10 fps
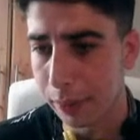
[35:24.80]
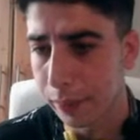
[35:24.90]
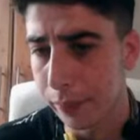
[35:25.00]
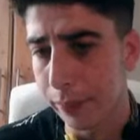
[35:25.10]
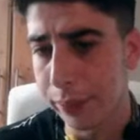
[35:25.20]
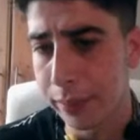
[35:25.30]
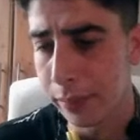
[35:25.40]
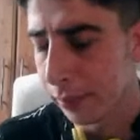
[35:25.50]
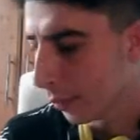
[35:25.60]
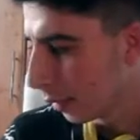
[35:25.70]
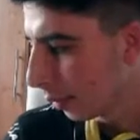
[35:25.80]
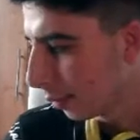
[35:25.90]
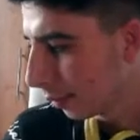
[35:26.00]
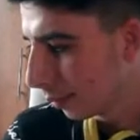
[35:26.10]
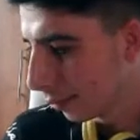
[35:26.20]
James says there,
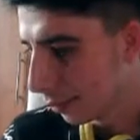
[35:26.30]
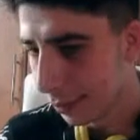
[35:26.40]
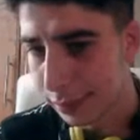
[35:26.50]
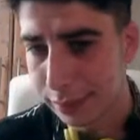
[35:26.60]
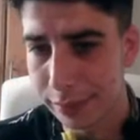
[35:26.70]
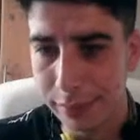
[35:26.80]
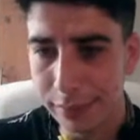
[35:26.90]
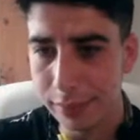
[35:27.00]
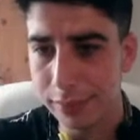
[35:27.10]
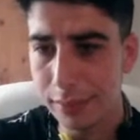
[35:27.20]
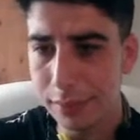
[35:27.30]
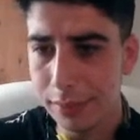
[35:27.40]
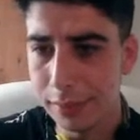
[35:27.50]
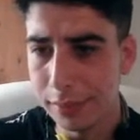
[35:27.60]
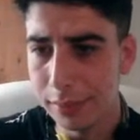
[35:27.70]
biggest pop since Rumble
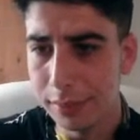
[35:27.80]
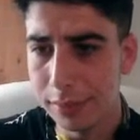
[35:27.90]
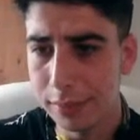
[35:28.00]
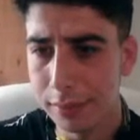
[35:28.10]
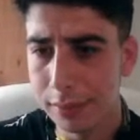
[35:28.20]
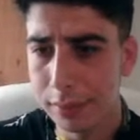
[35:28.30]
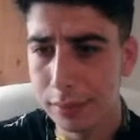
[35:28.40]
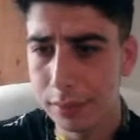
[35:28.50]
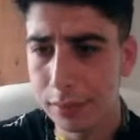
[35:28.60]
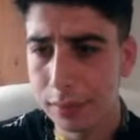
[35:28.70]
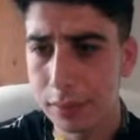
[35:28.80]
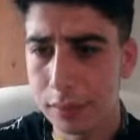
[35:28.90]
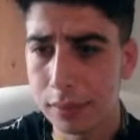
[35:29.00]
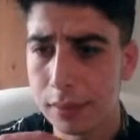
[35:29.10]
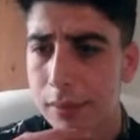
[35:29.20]
08. Fucking
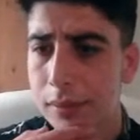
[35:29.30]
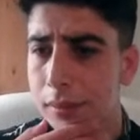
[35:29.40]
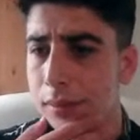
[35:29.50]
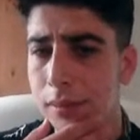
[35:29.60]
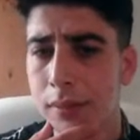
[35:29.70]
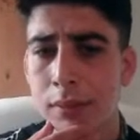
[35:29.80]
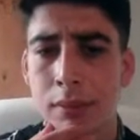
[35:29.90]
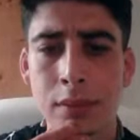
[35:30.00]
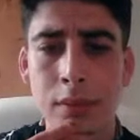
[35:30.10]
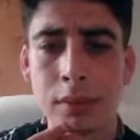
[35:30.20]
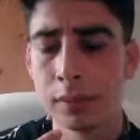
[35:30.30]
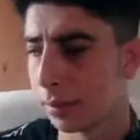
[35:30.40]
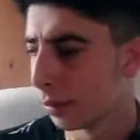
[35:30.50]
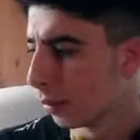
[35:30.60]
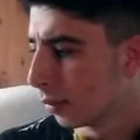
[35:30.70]
fantastic. I love that he's back.
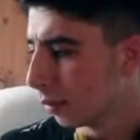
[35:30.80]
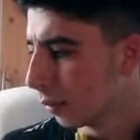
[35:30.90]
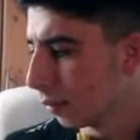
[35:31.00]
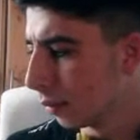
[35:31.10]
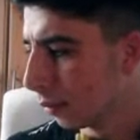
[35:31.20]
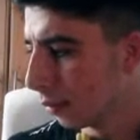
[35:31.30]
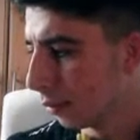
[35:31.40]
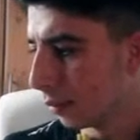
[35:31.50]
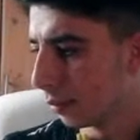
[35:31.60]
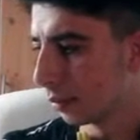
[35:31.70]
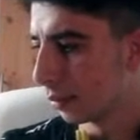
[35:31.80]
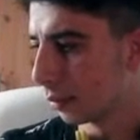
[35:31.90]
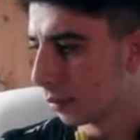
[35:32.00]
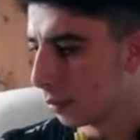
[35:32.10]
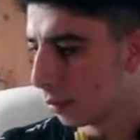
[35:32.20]
I'm so happy about that.
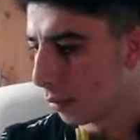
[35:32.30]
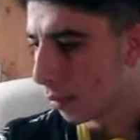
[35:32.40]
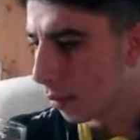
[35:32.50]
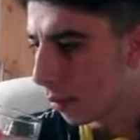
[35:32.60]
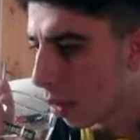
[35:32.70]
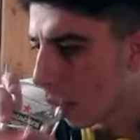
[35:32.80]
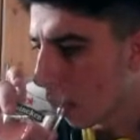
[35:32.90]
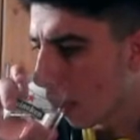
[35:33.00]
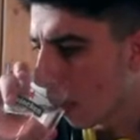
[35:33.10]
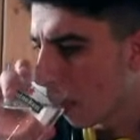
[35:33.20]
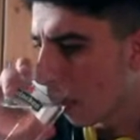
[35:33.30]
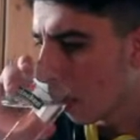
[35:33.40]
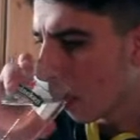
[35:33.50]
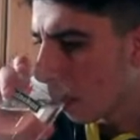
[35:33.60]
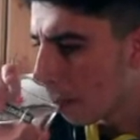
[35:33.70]
Like, I don't know. I
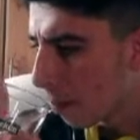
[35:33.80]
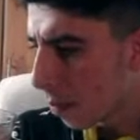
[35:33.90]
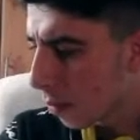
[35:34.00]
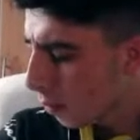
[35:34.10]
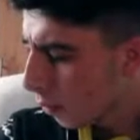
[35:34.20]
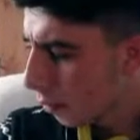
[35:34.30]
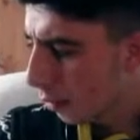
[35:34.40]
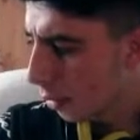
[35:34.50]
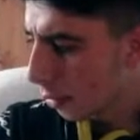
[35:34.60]
feel like the match will be pretty